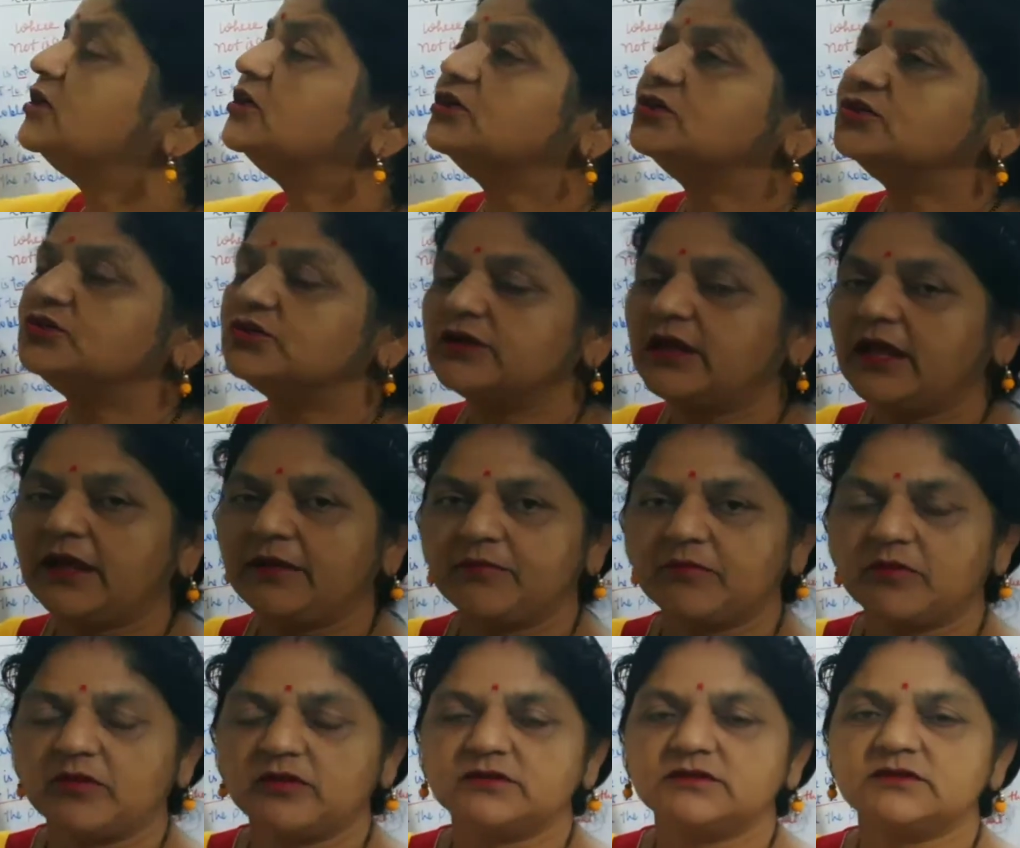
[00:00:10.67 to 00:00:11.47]
Today I
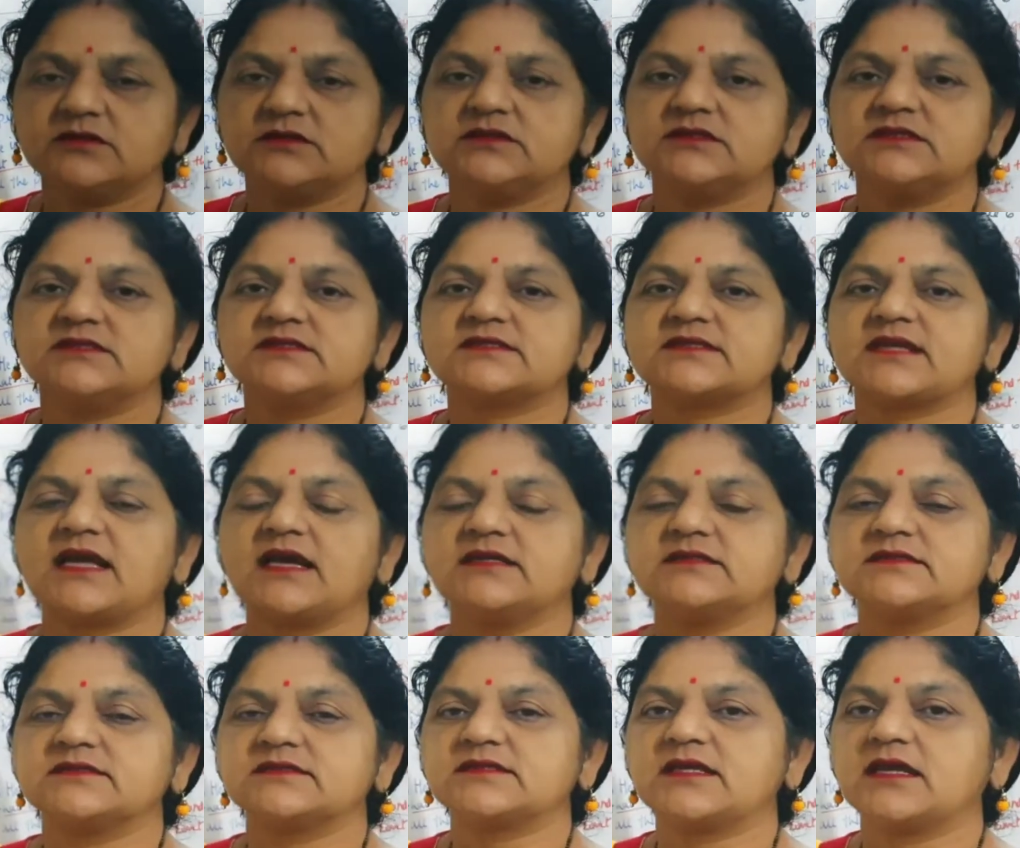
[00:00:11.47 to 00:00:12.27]
am going to
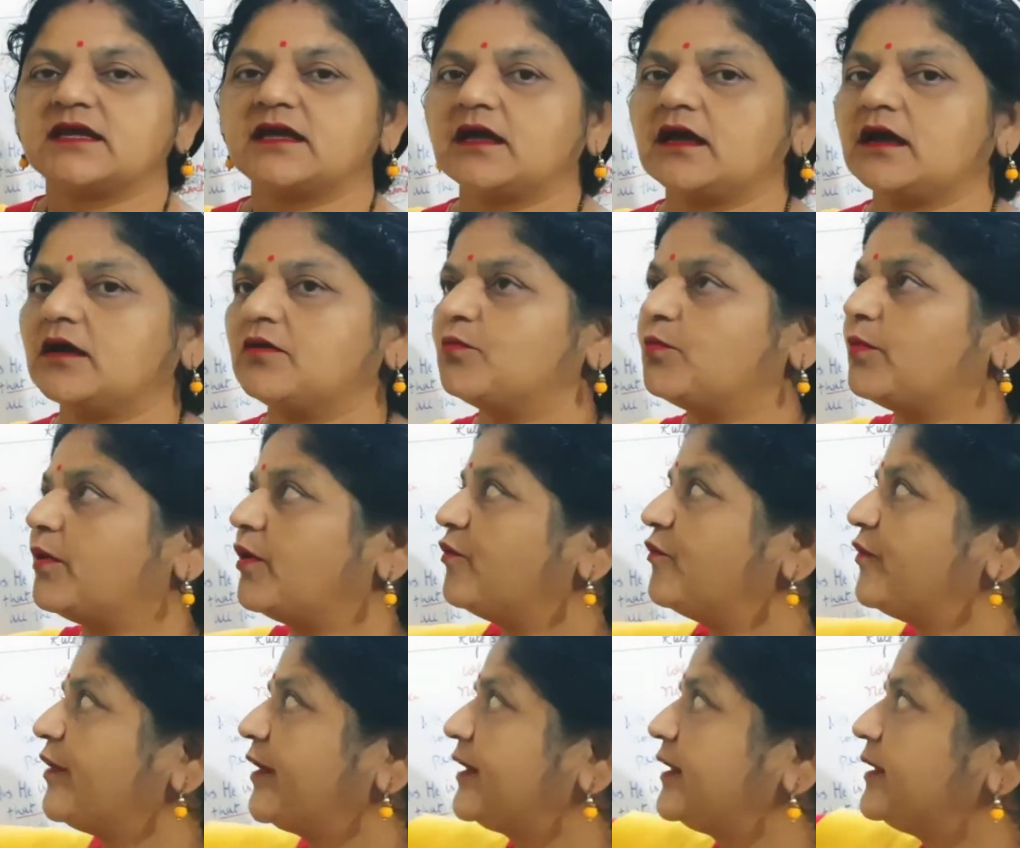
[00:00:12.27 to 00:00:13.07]
discuss on a
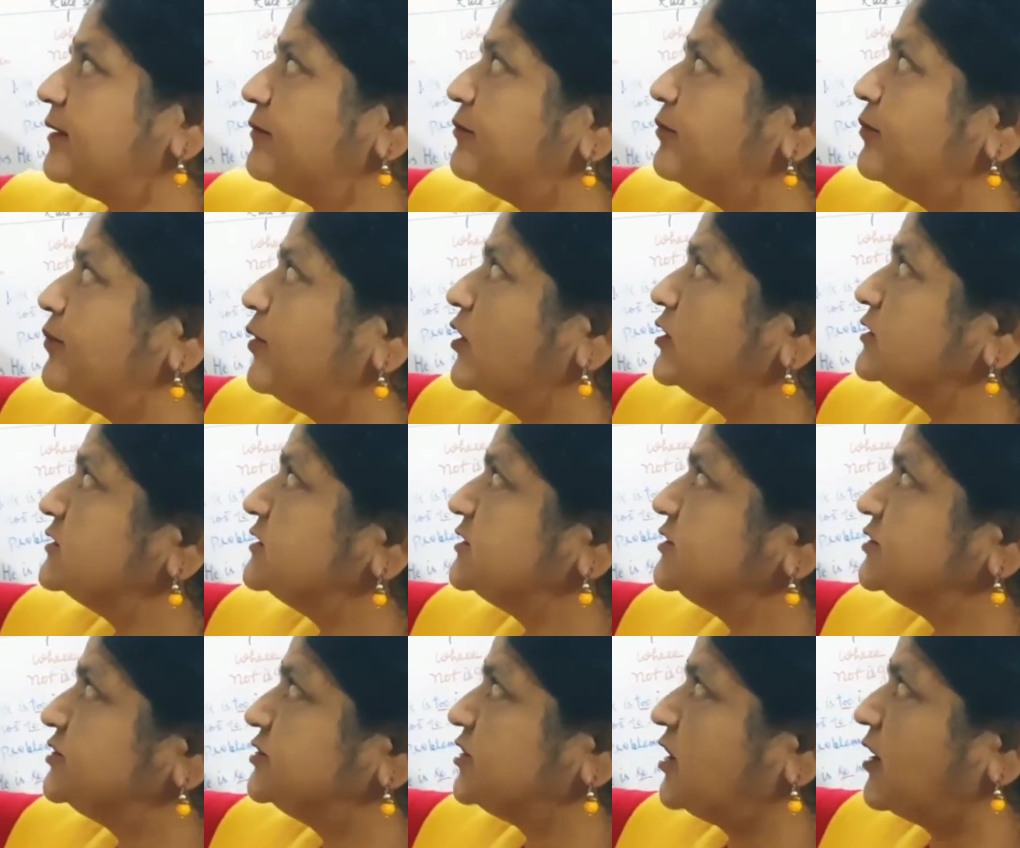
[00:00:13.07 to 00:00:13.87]
very
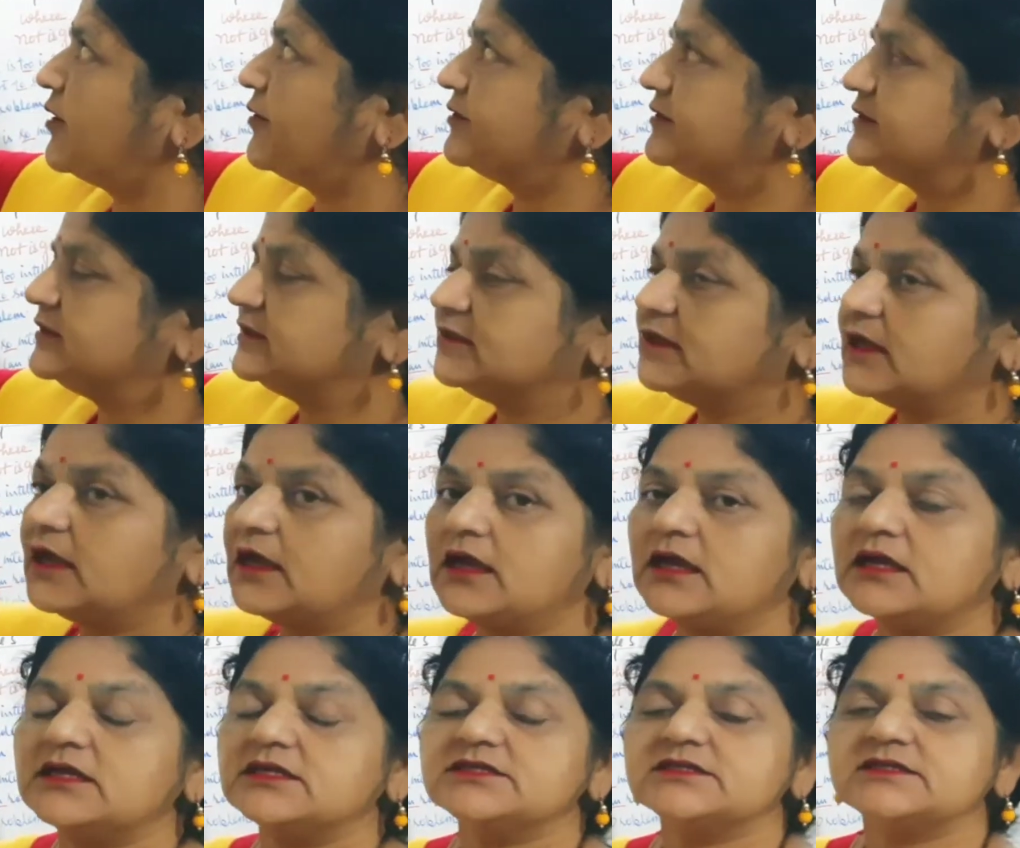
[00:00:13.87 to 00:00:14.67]
important lesson,
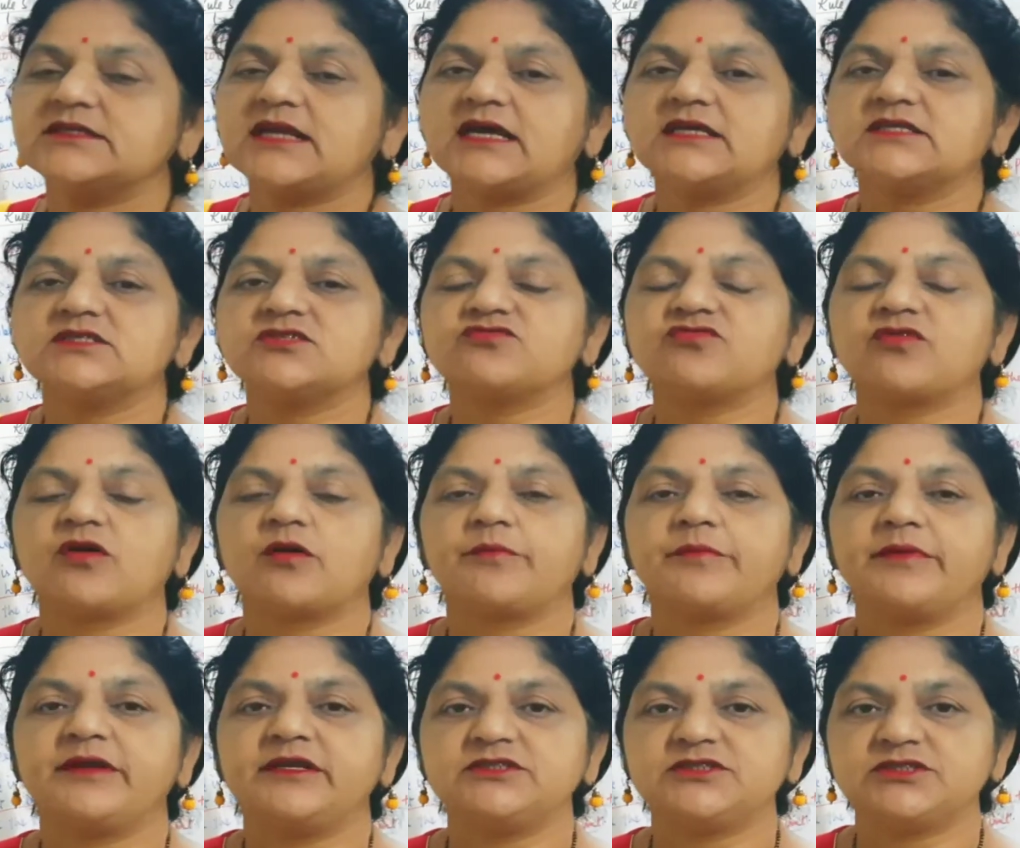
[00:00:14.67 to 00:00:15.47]

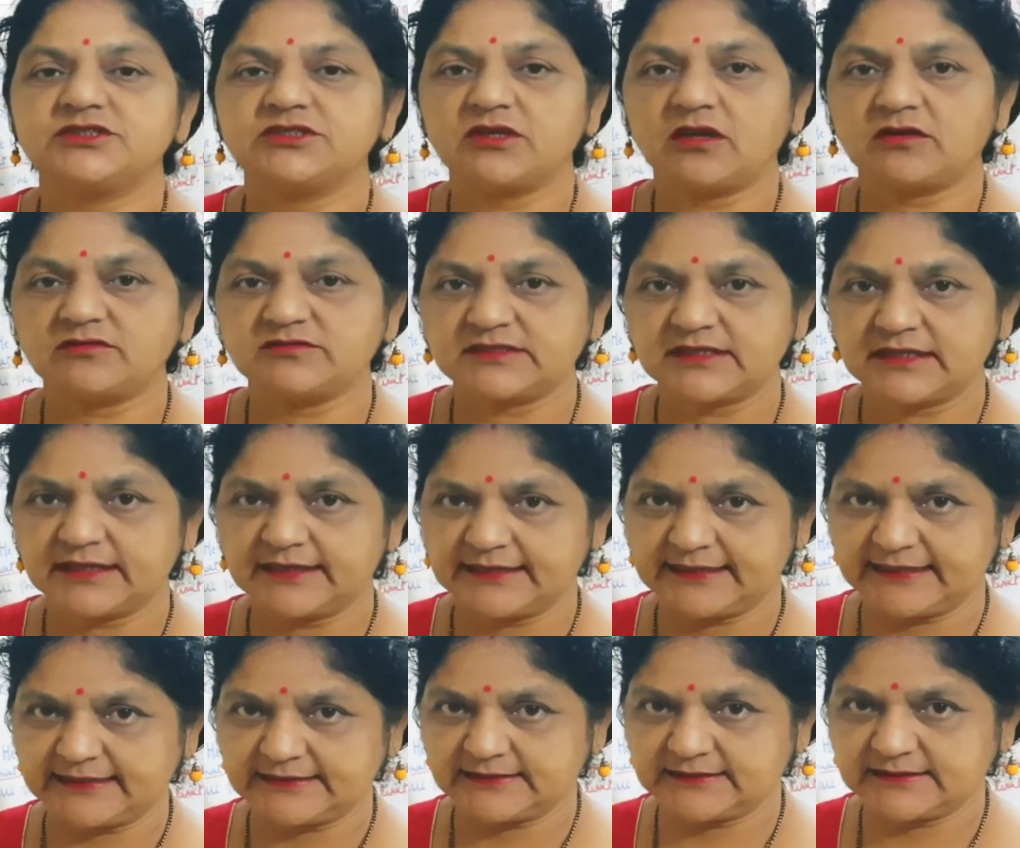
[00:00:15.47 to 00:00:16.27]
transformation of
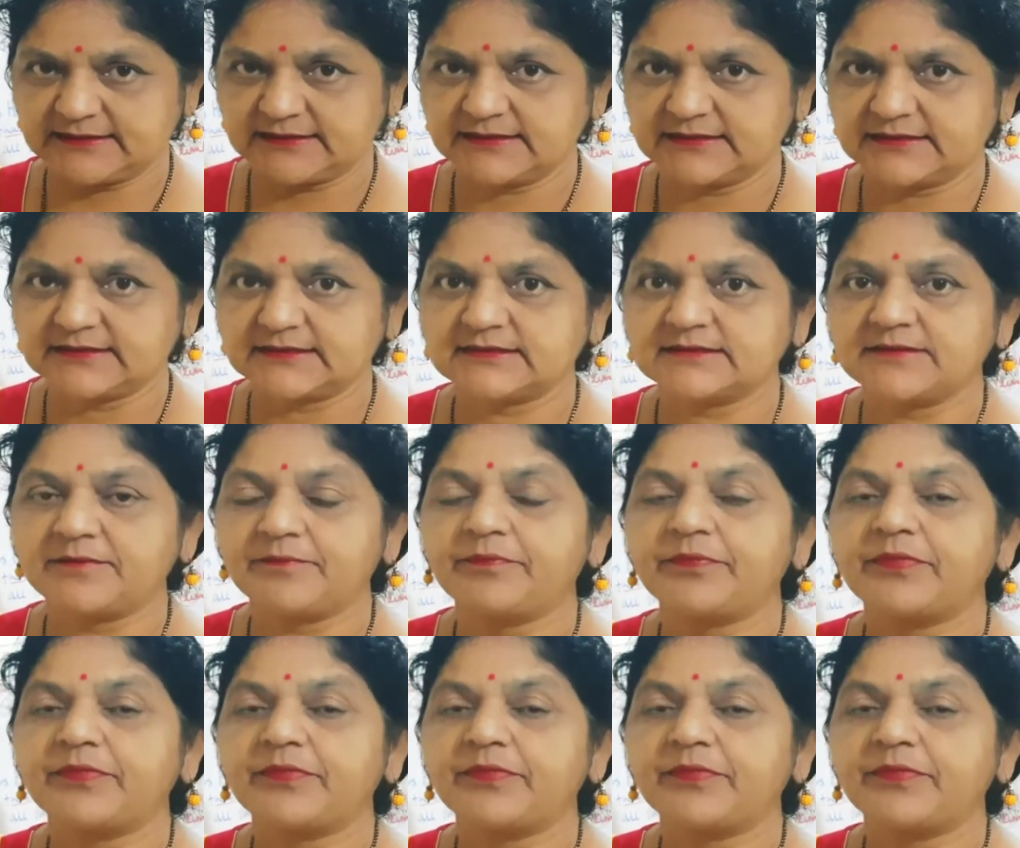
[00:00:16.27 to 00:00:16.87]
sentences.